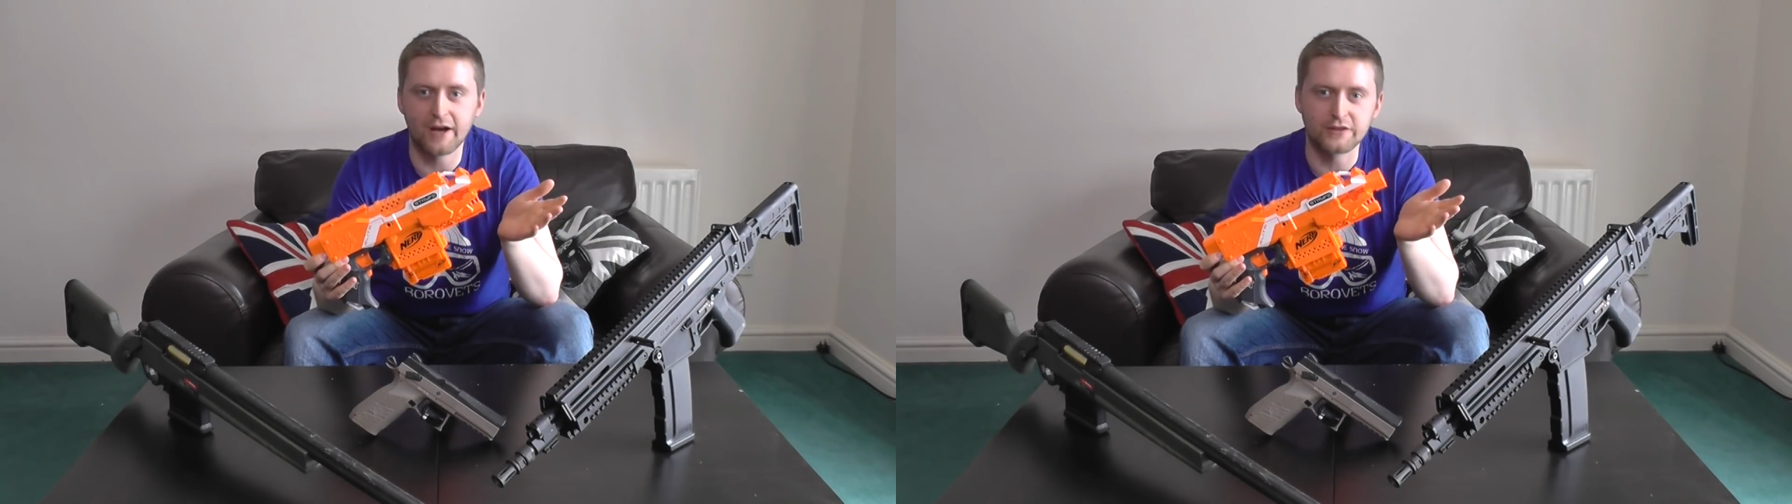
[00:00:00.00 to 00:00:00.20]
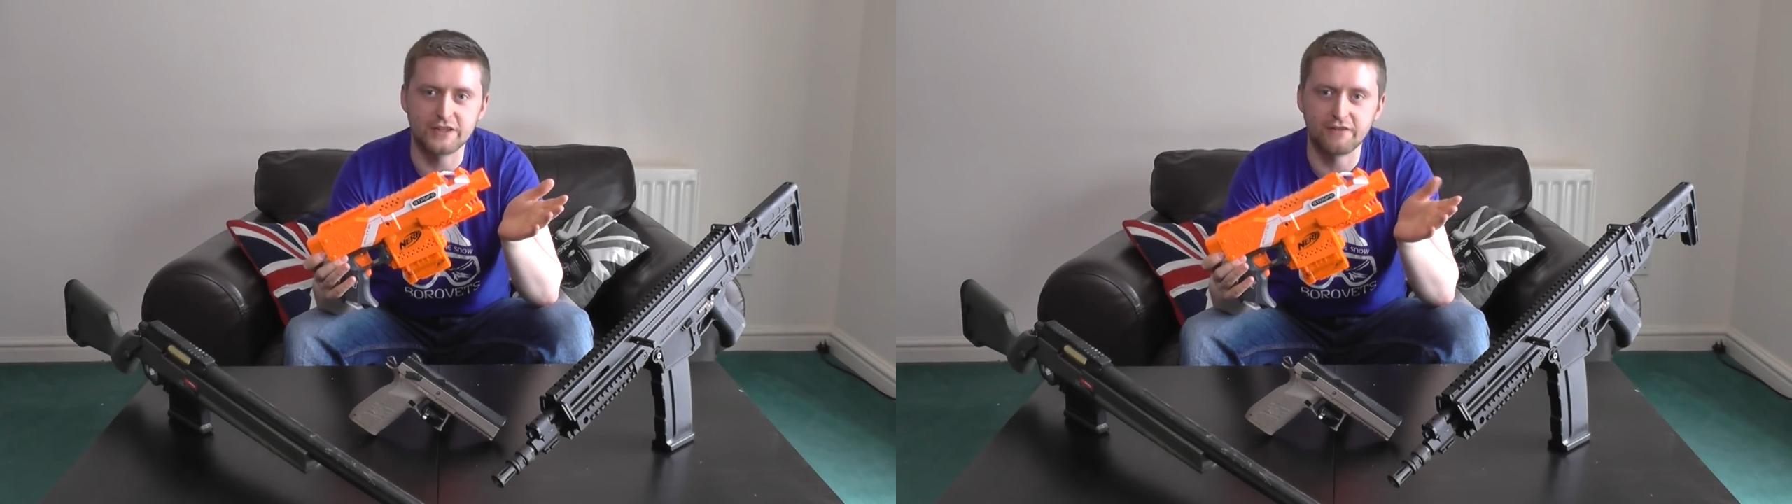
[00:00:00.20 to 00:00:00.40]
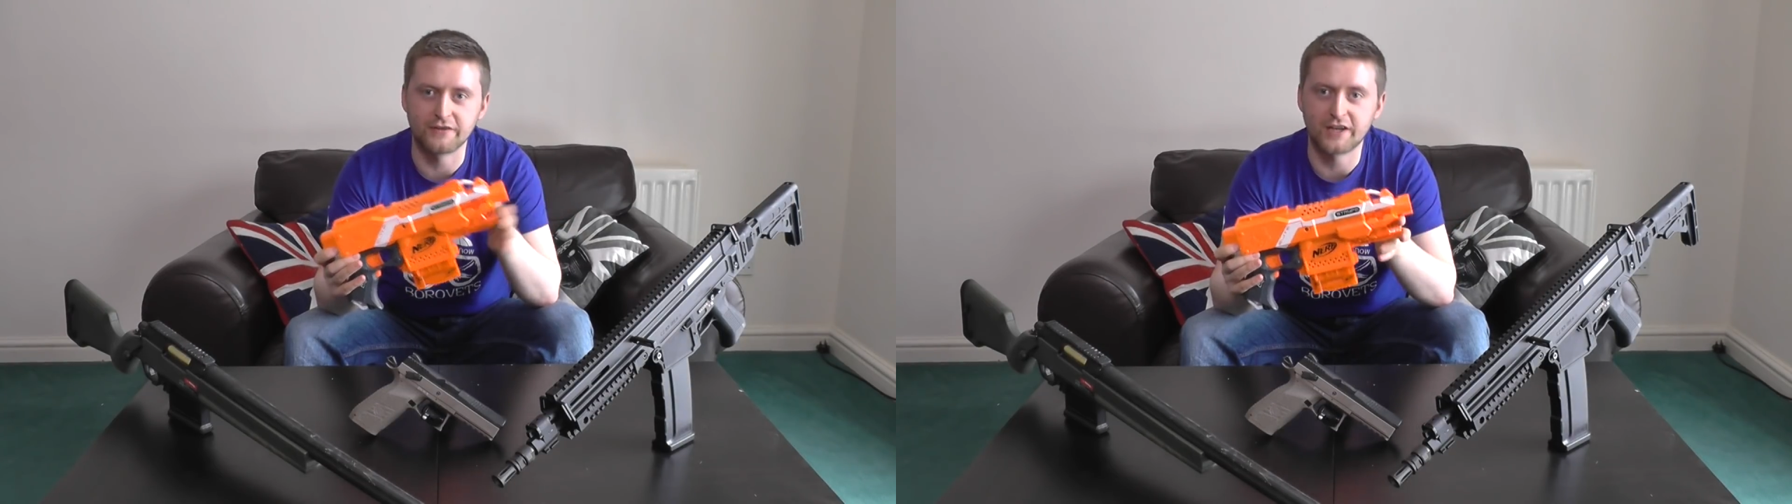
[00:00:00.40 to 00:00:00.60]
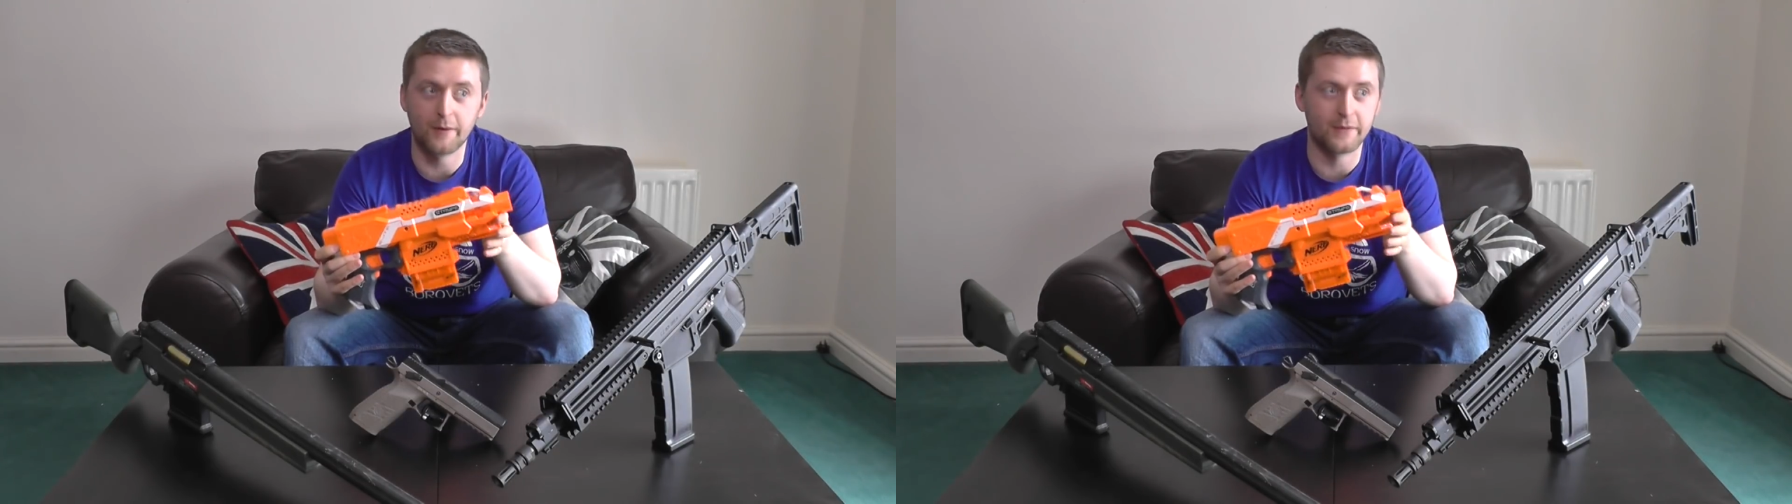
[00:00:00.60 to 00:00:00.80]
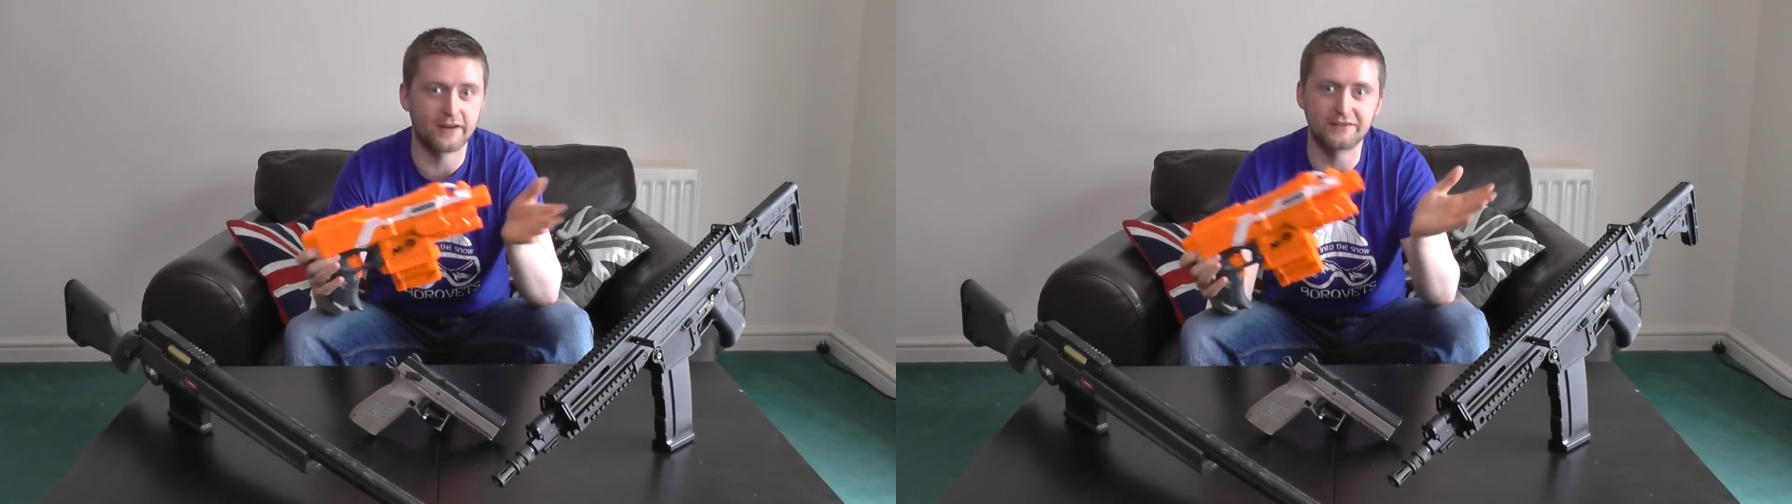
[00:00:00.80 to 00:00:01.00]
house in your own
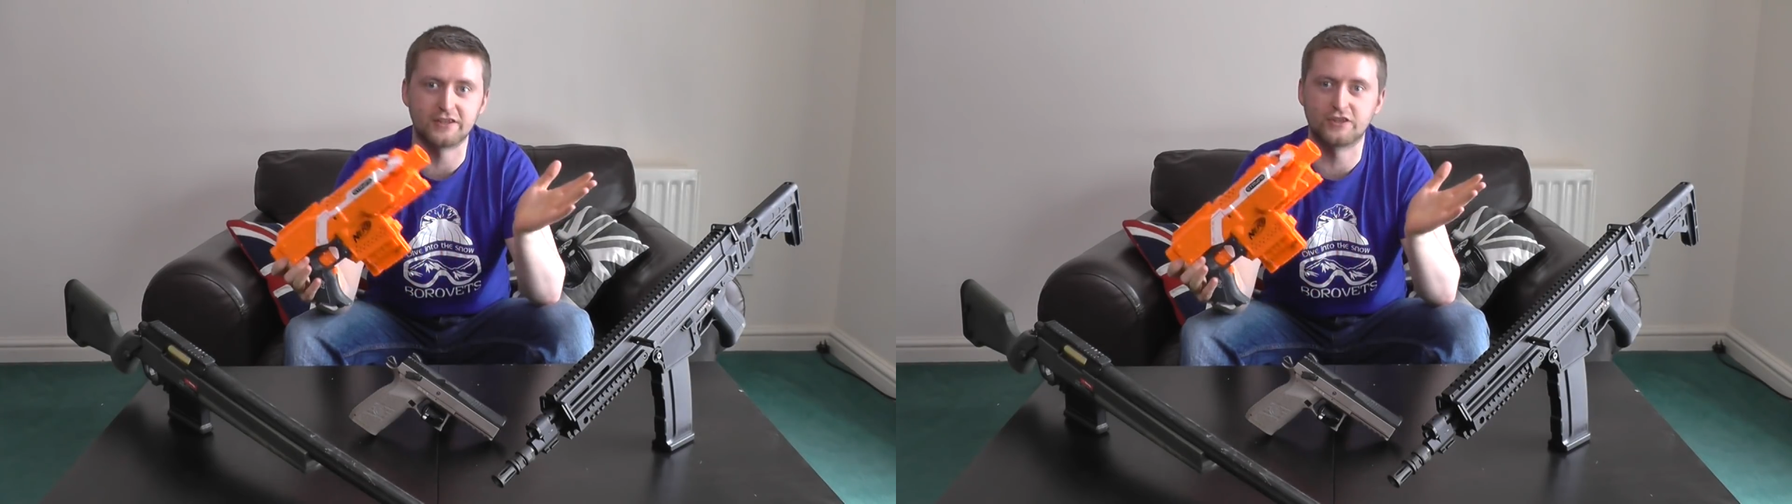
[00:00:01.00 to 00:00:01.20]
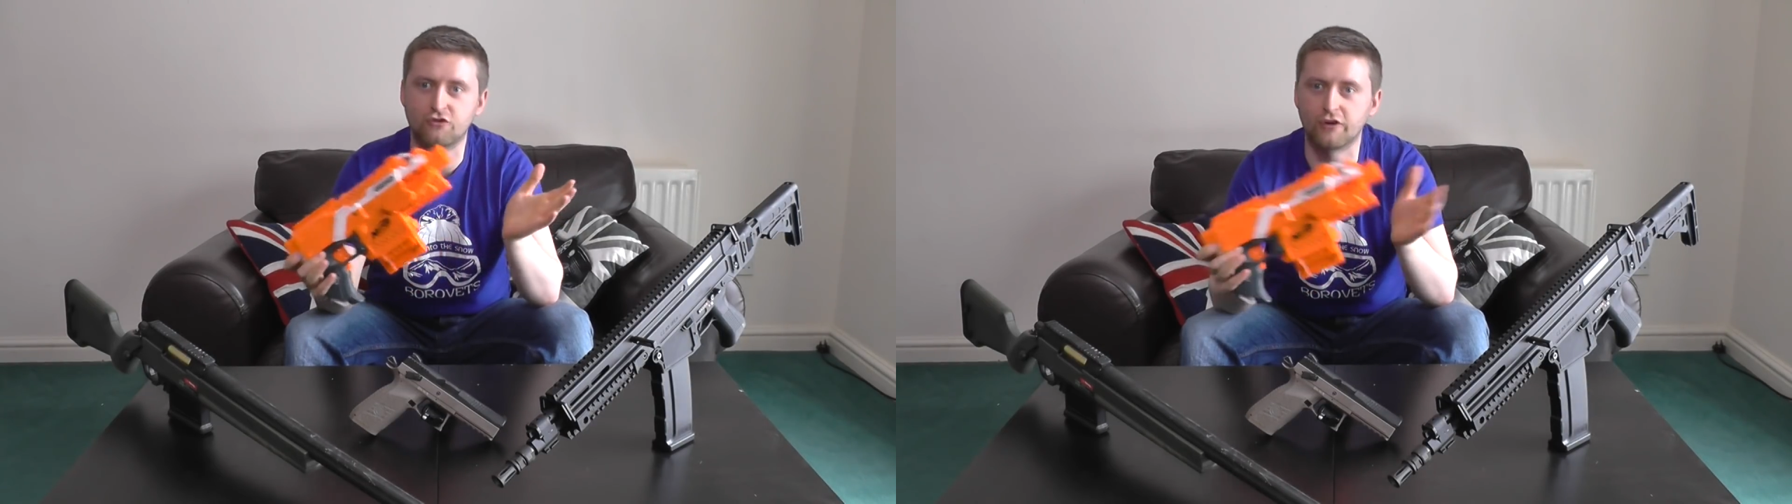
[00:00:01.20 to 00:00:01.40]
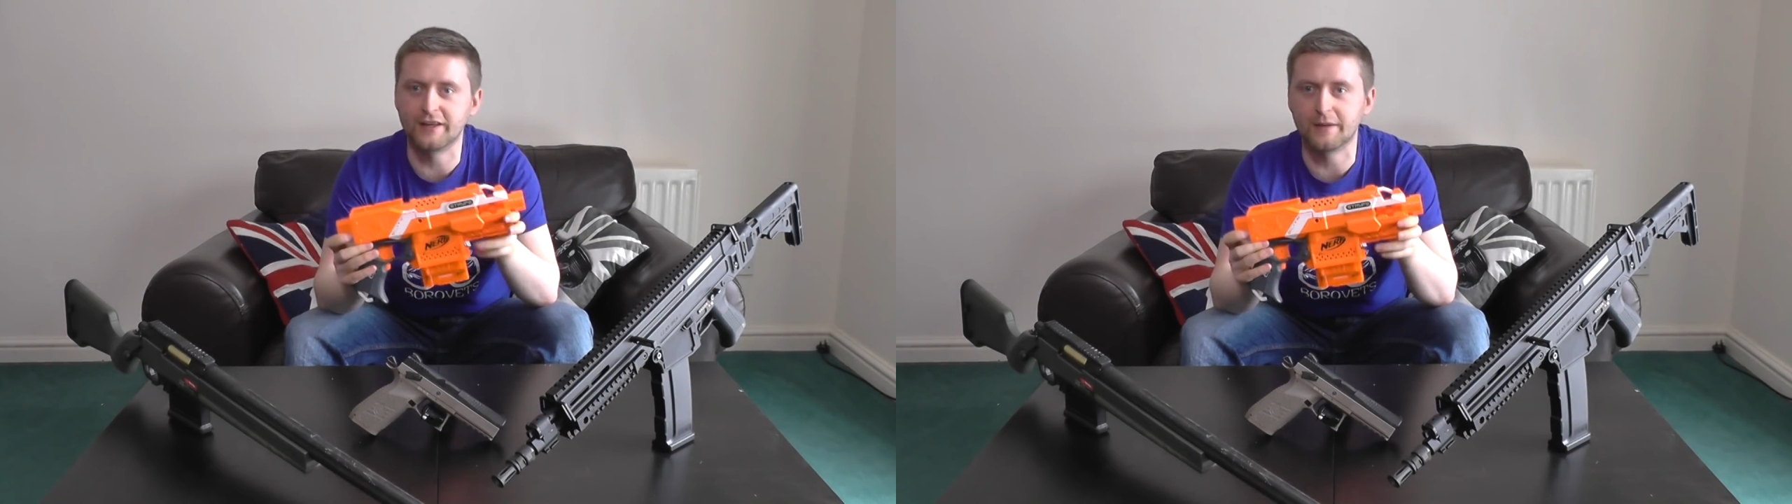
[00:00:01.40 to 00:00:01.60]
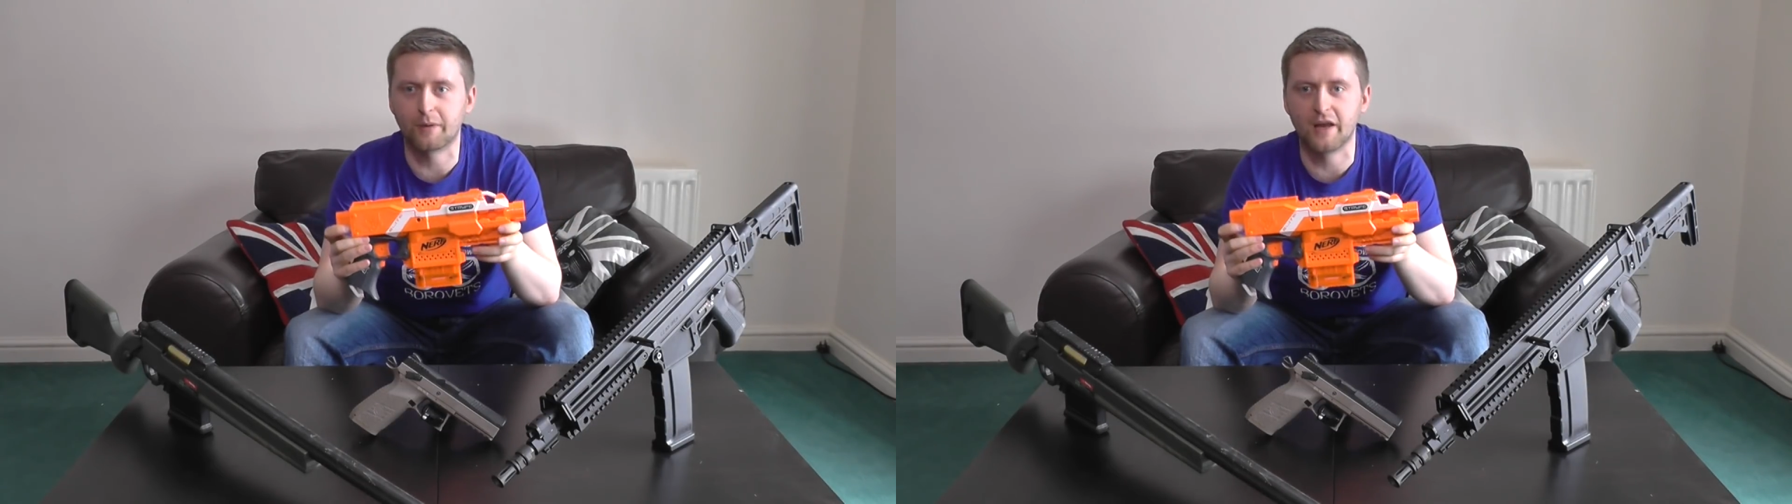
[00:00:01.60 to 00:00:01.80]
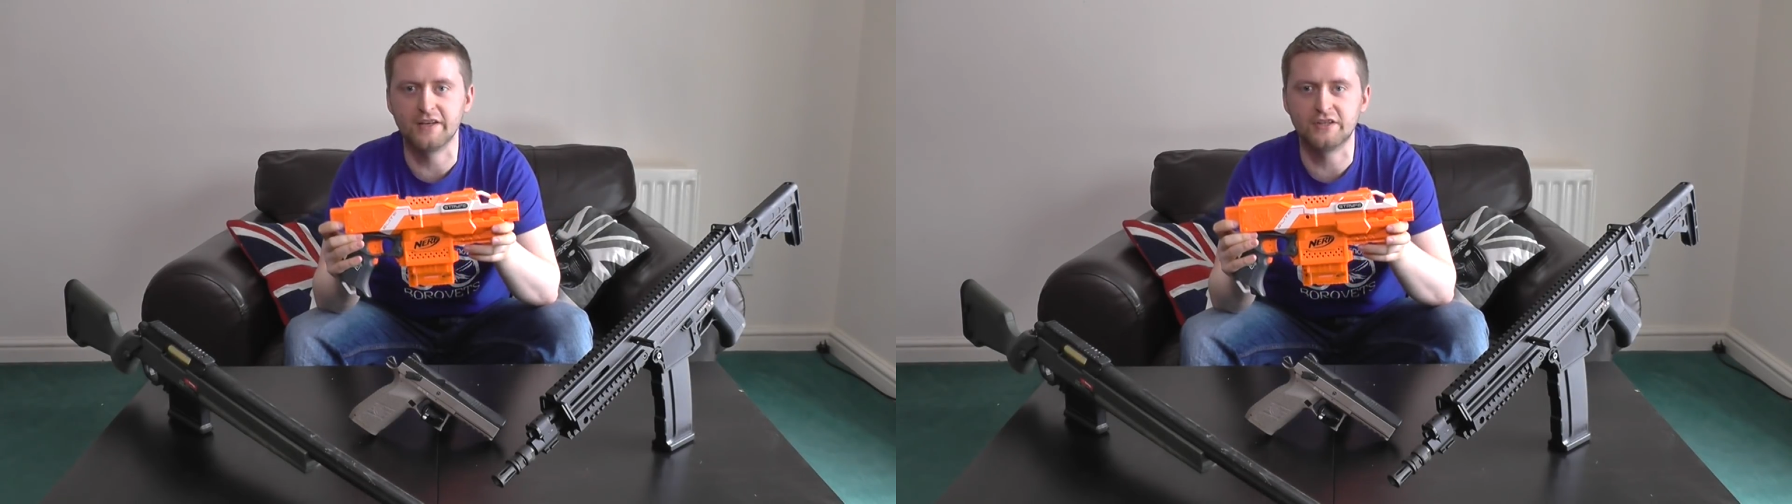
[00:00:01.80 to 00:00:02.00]
time without destroying the
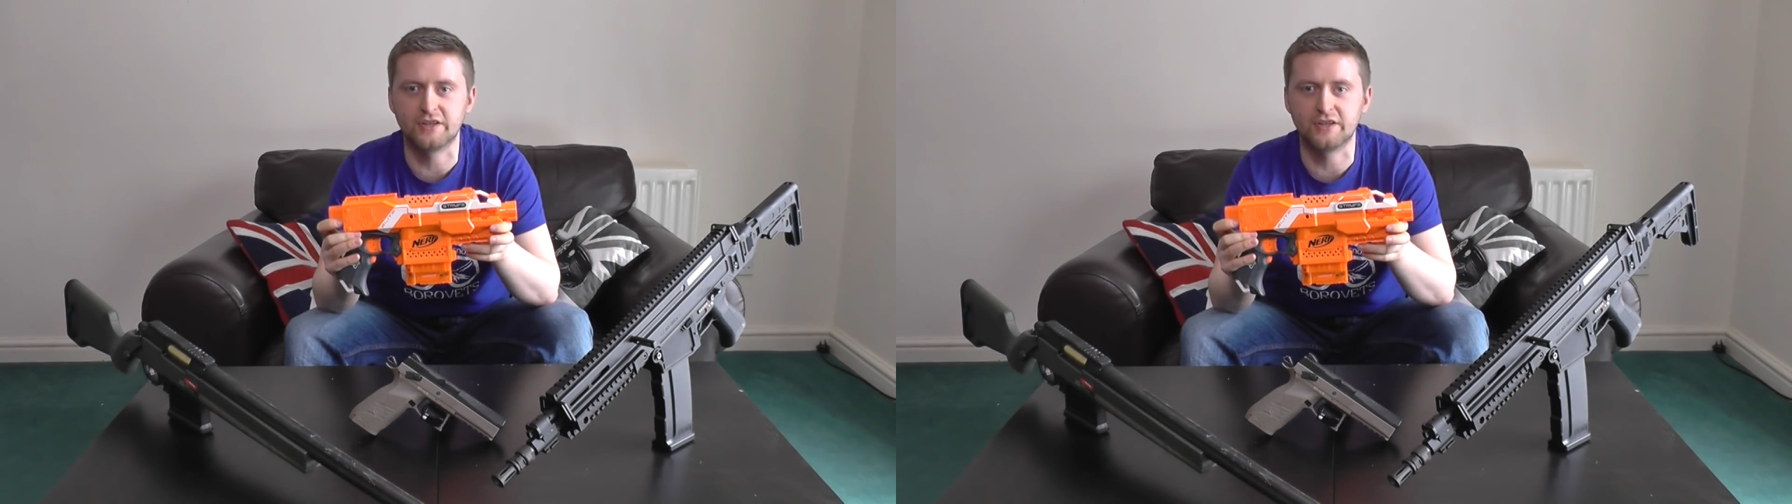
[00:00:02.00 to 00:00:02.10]
place.